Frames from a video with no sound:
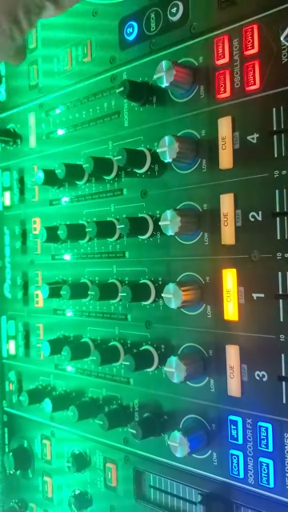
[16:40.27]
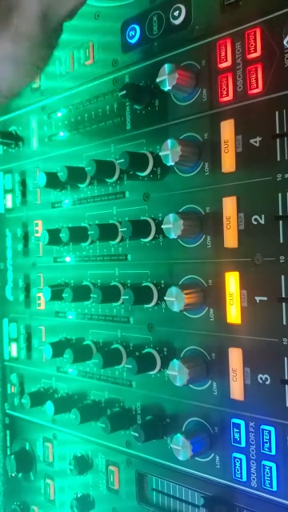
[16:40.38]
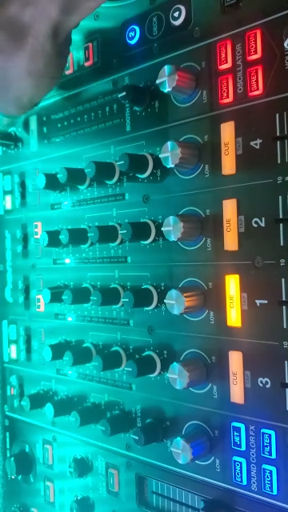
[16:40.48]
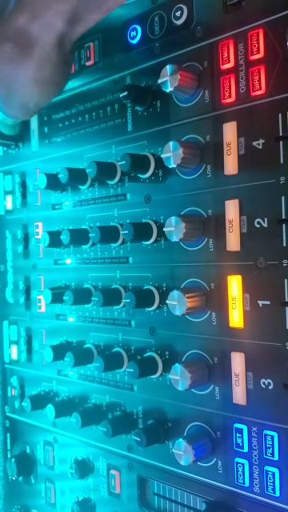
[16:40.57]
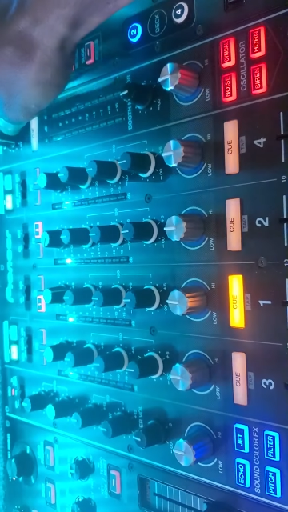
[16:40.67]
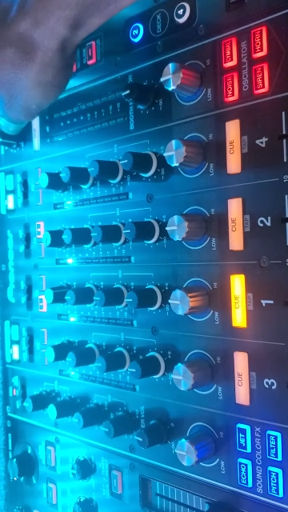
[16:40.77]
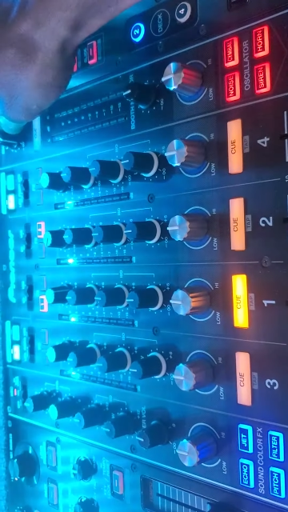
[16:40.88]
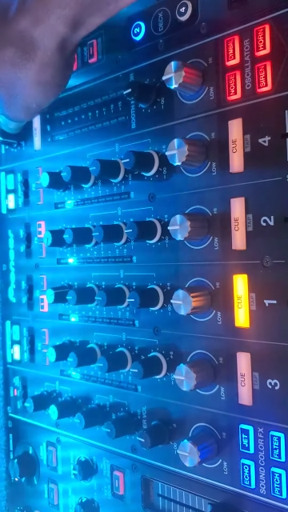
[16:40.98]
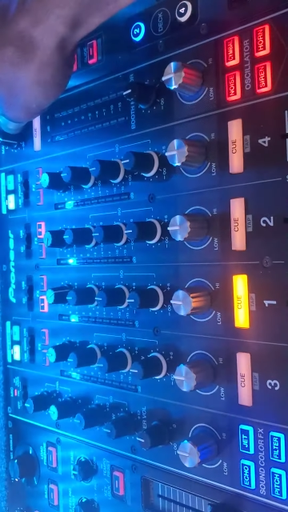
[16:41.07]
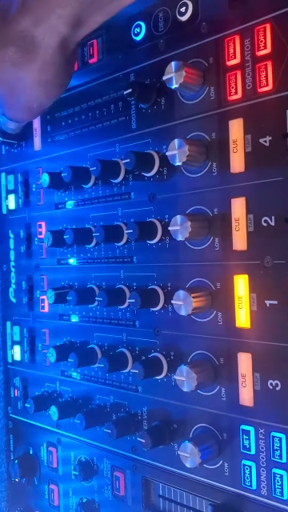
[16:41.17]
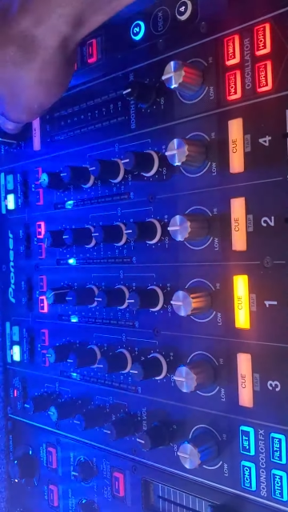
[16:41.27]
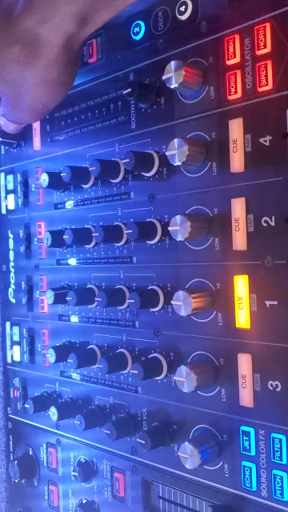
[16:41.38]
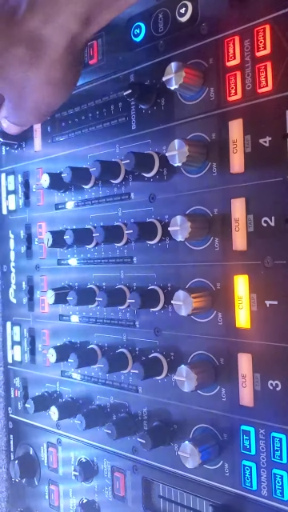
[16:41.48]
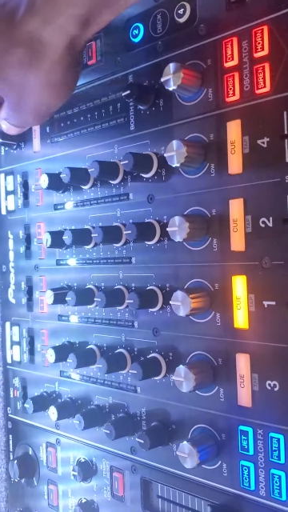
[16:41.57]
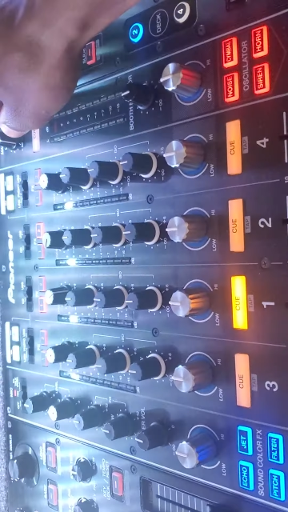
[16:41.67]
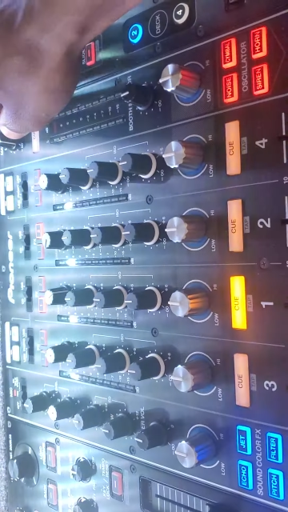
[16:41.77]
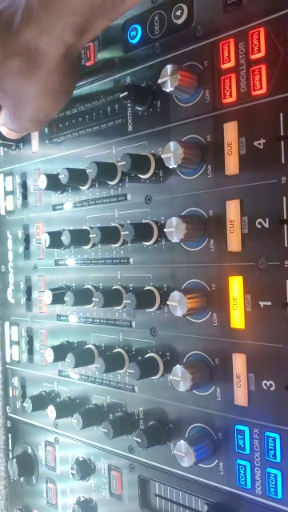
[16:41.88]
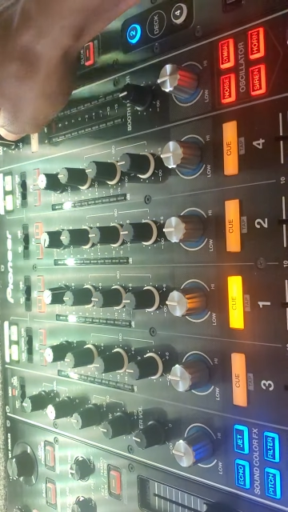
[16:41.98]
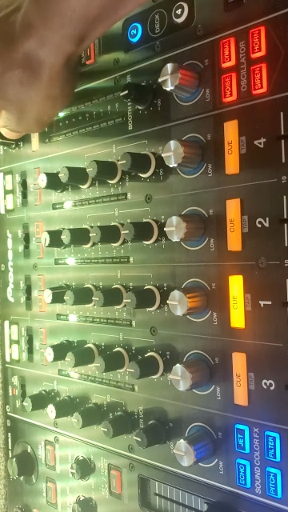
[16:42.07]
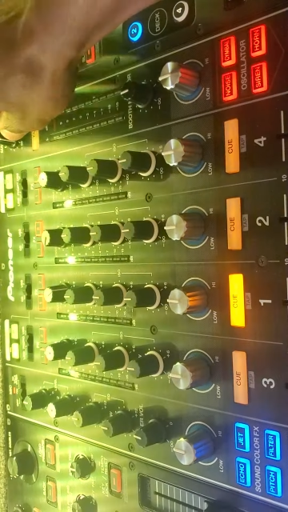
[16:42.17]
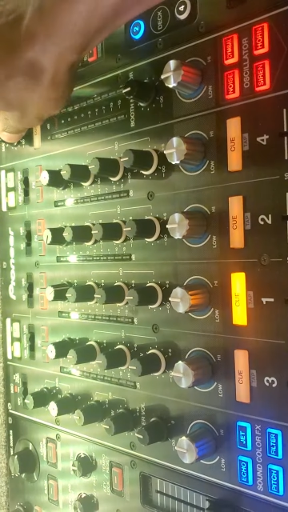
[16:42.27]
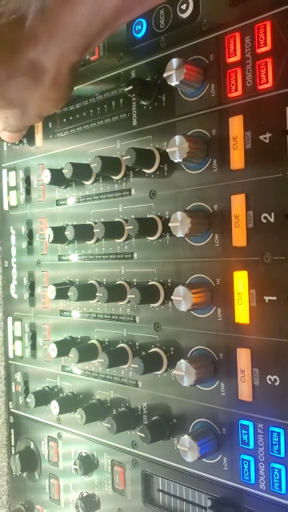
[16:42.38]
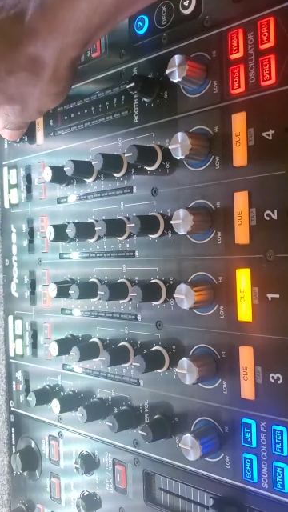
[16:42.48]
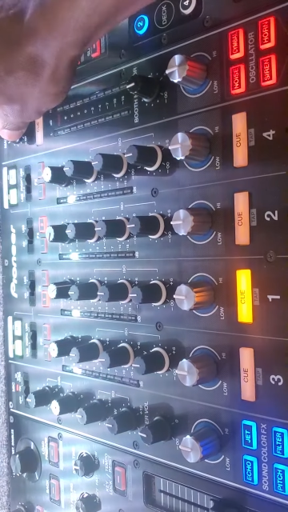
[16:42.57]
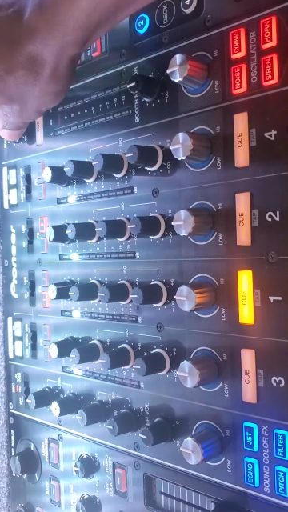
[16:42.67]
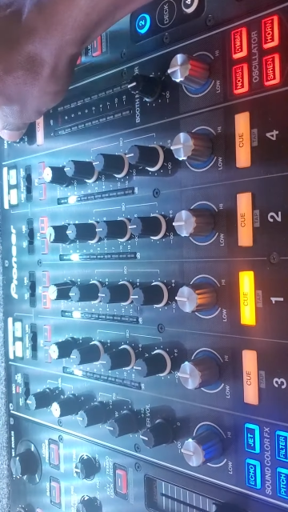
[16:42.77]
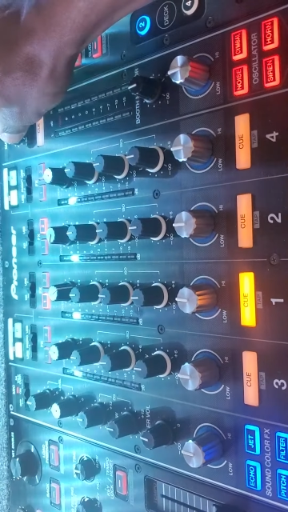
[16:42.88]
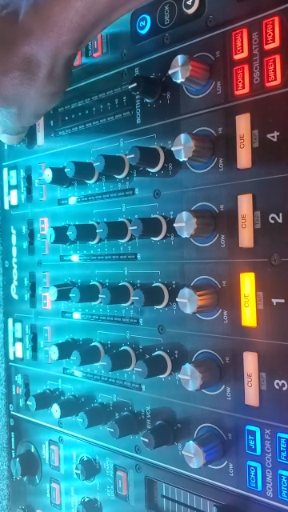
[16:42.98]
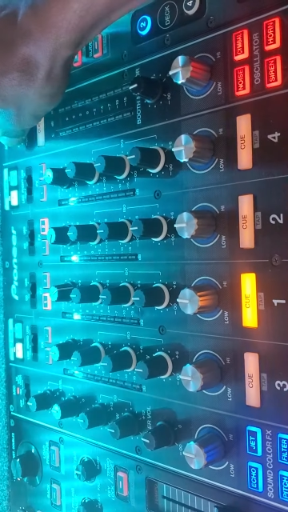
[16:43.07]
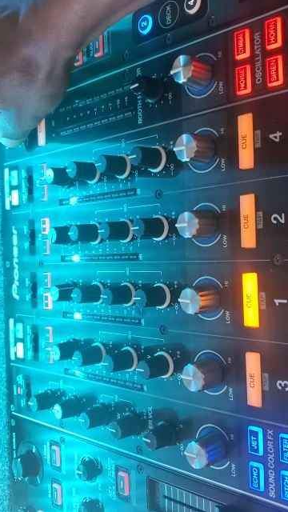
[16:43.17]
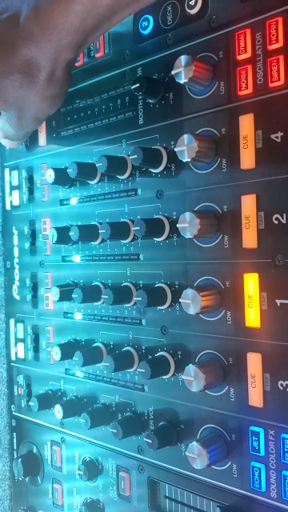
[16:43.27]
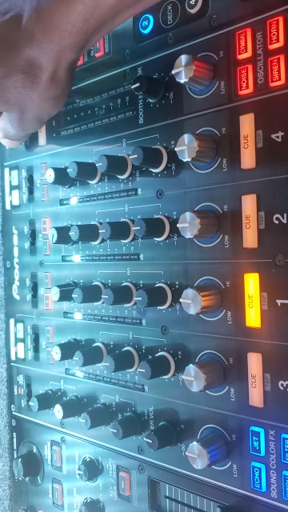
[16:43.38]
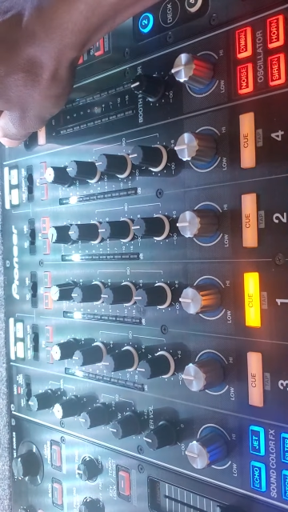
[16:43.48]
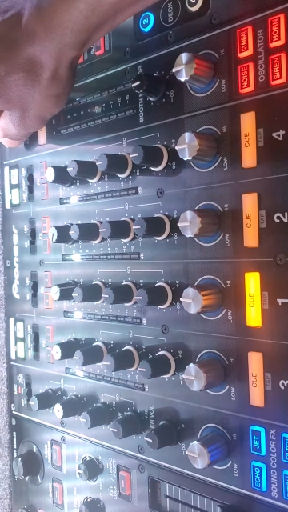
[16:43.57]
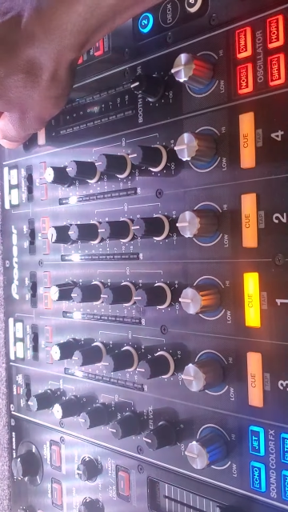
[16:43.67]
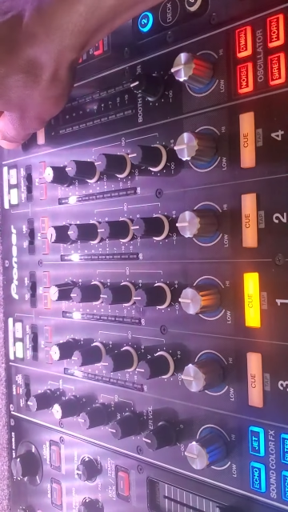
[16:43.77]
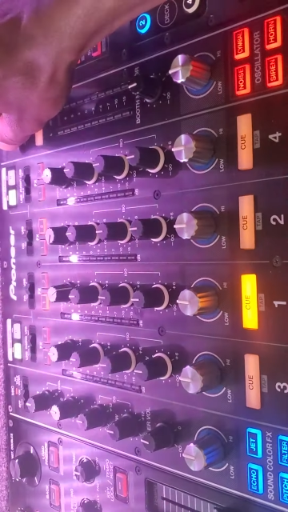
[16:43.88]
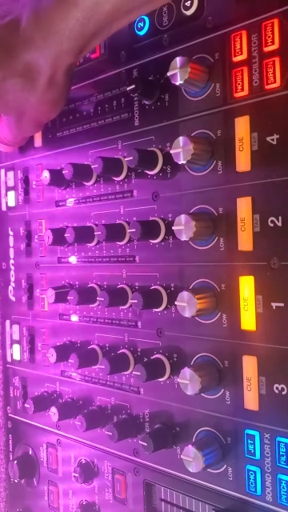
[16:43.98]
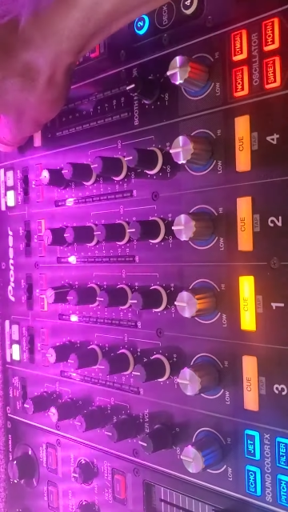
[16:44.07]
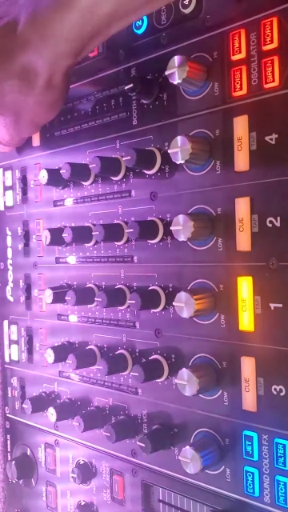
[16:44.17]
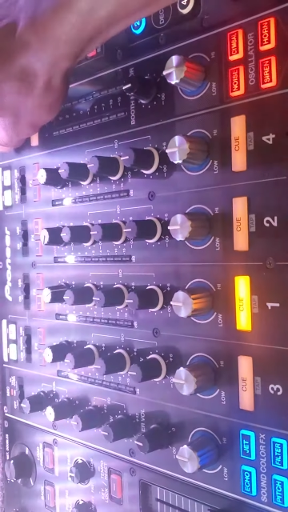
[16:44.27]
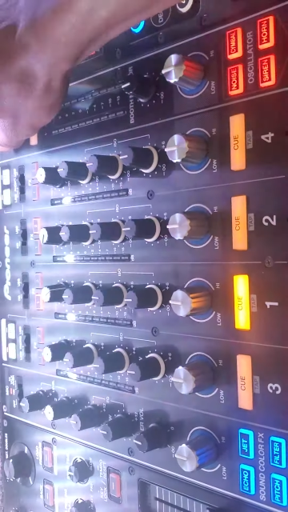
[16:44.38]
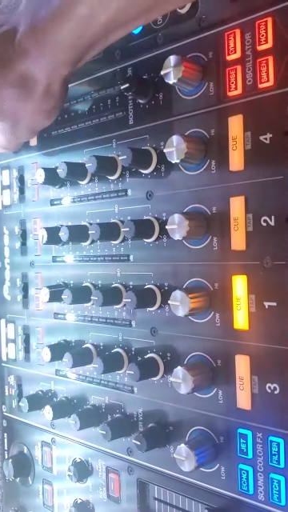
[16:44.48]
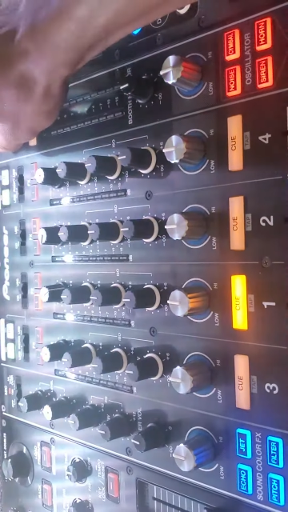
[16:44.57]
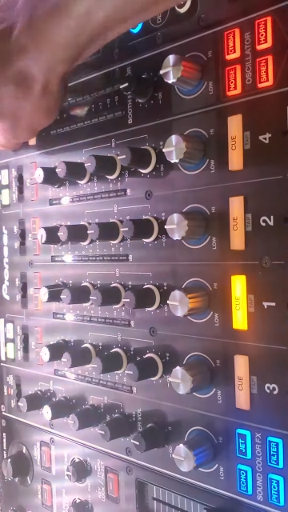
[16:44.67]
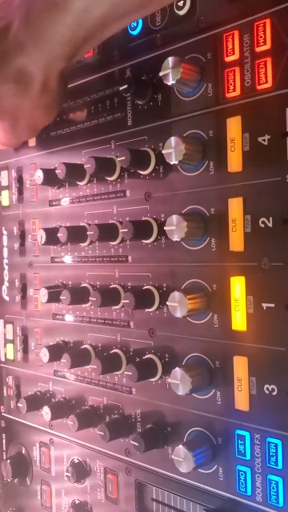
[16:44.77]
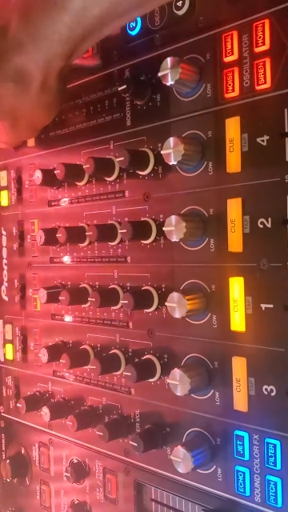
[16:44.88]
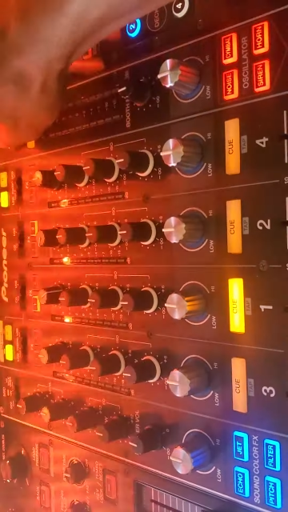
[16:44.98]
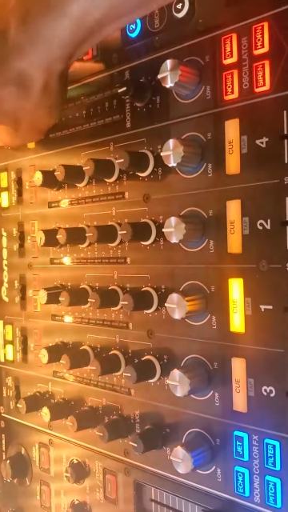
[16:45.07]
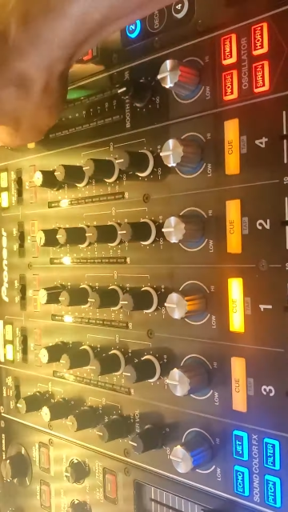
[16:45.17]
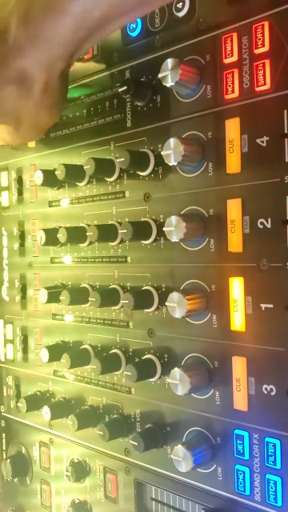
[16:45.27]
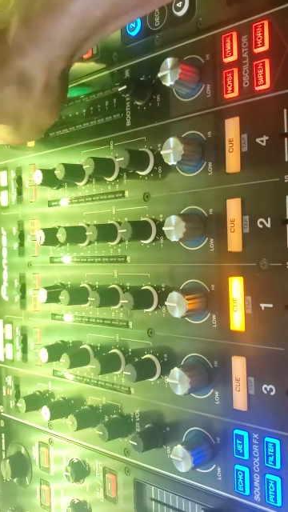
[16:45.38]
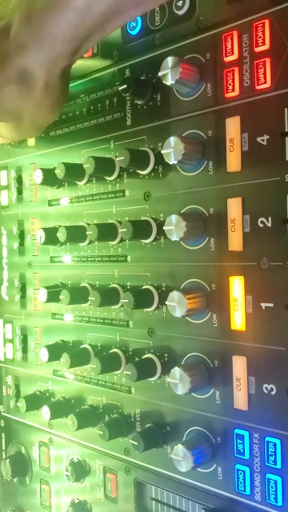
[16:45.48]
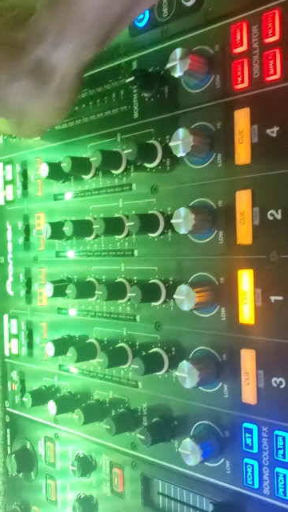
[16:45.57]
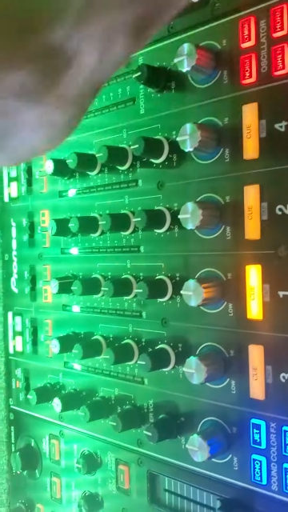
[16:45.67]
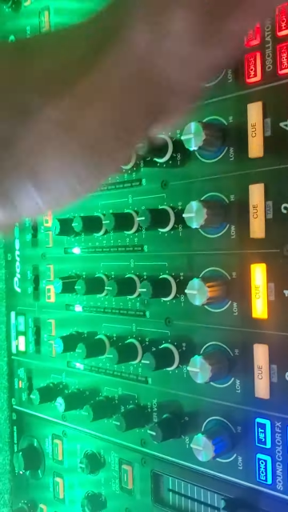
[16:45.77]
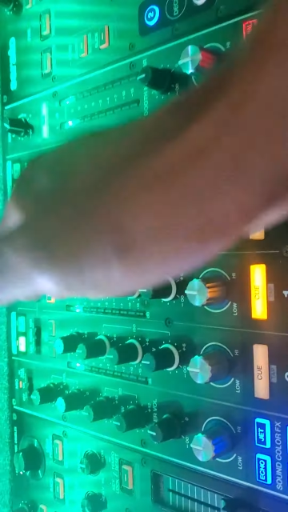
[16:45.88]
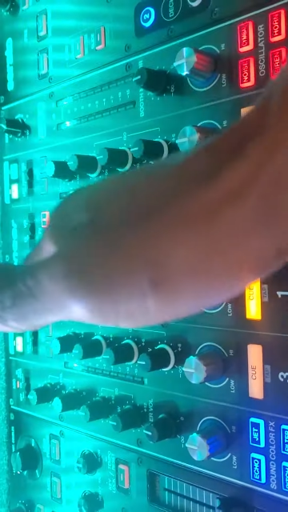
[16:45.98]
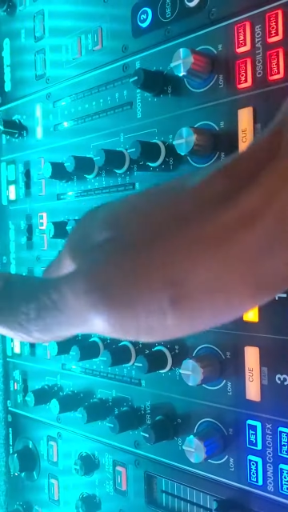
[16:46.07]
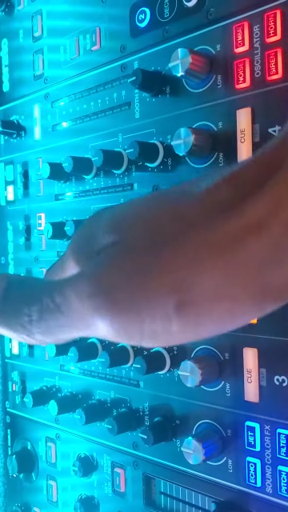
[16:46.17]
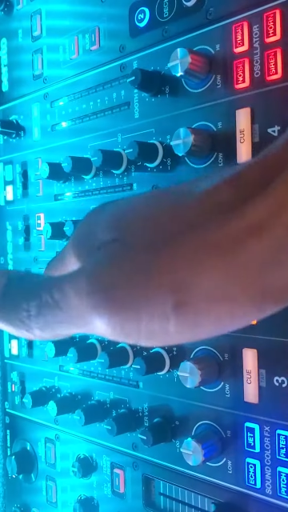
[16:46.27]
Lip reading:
No face is visible, so there are no lips to read.